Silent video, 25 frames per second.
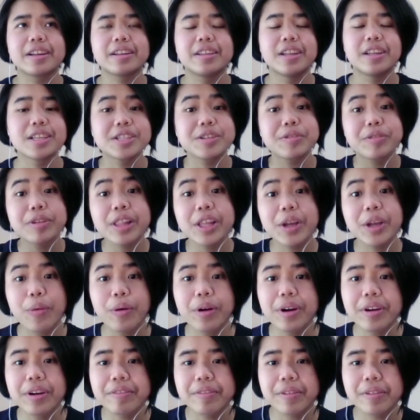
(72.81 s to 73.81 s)
doesn't really
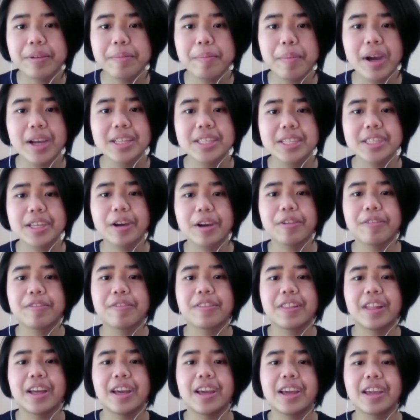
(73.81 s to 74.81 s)
work for
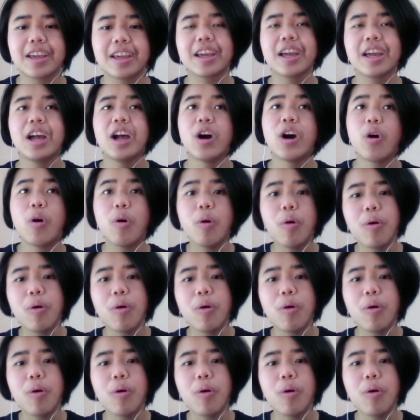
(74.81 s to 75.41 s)
myself like mm-hmm.